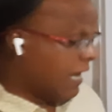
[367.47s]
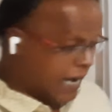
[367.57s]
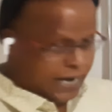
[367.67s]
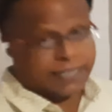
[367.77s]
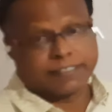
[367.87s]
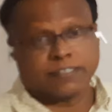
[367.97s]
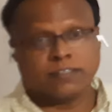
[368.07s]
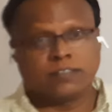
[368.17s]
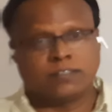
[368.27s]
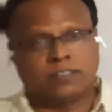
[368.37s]

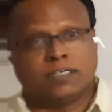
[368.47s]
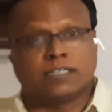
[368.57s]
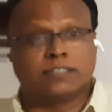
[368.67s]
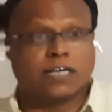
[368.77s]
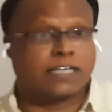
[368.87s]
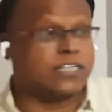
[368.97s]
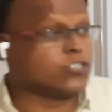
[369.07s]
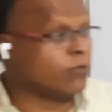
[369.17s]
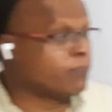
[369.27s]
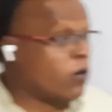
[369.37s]
And in the
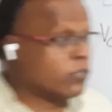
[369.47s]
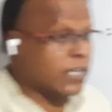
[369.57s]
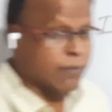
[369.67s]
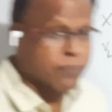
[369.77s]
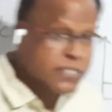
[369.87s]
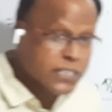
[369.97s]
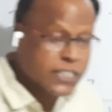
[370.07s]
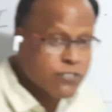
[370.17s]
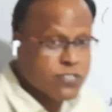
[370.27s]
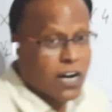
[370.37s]
case of pure
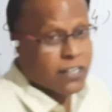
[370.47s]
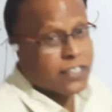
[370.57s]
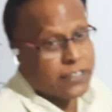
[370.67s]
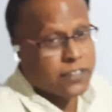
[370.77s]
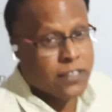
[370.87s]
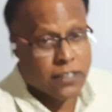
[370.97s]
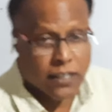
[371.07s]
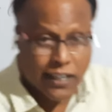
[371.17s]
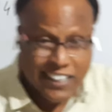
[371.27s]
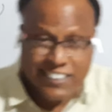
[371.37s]
capacitive circuit,
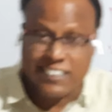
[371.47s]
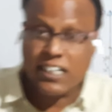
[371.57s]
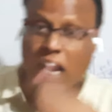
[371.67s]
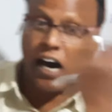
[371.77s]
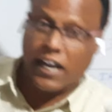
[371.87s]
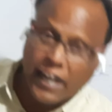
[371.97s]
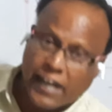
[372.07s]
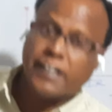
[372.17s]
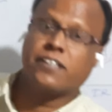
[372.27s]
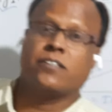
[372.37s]
current is
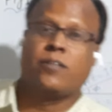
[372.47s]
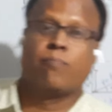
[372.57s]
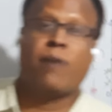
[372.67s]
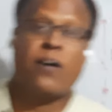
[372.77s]
ahead